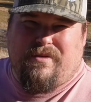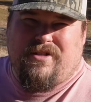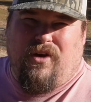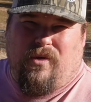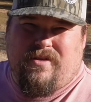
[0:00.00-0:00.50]

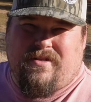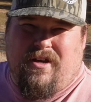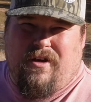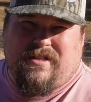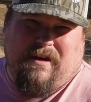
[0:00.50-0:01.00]
had good
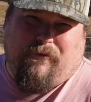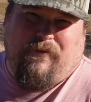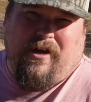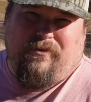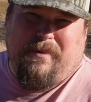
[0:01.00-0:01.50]
results. So
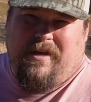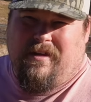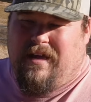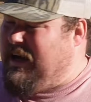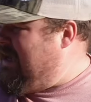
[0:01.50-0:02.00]
it's never
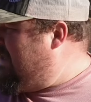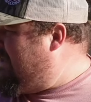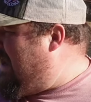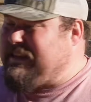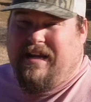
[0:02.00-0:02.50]
failed me.
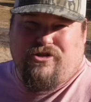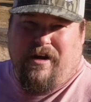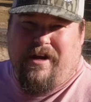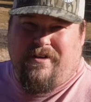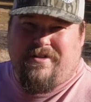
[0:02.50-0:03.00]
I
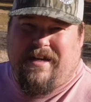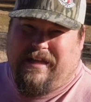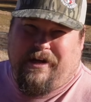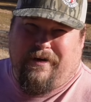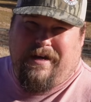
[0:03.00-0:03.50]
like
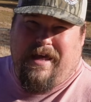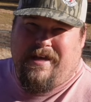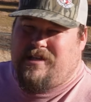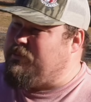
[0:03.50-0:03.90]
Traegers, I like green